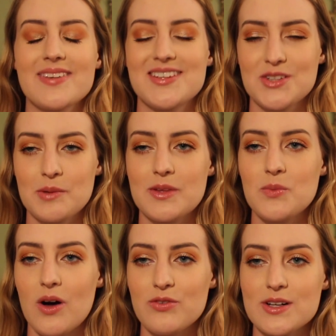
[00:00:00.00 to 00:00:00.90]
extremely
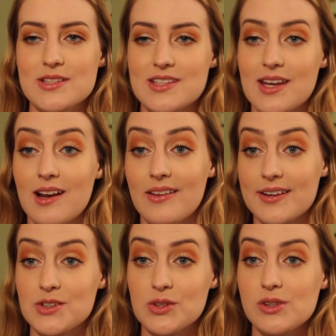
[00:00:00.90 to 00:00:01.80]
well versed in
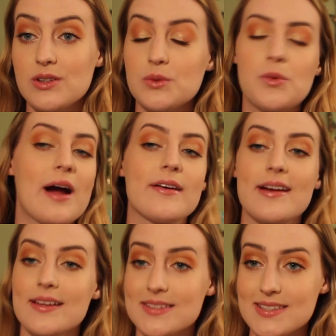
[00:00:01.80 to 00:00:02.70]
electrical
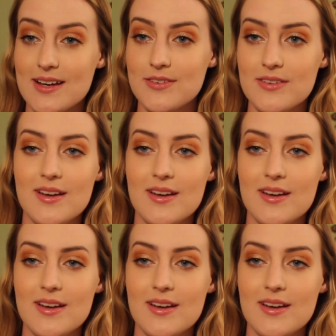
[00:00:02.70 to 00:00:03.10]
wiring and stuff,